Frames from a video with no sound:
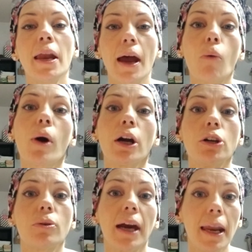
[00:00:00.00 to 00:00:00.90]
Now where
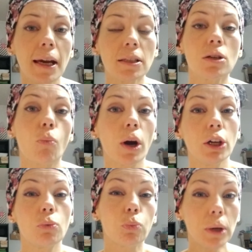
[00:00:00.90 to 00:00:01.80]
you get into where
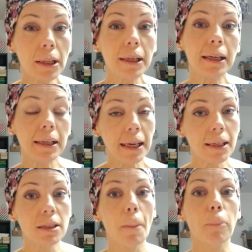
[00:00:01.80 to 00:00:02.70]
you really
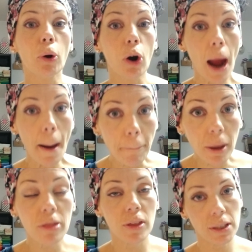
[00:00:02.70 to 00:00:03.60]
need to prep
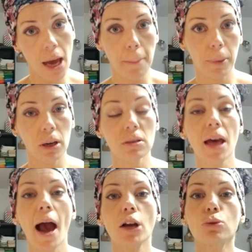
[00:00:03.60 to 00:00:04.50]
the diapers,
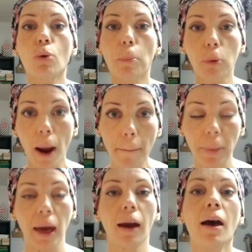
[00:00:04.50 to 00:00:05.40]
actual
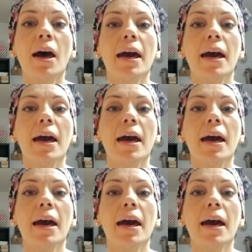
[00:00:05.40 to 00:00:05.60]
prepping,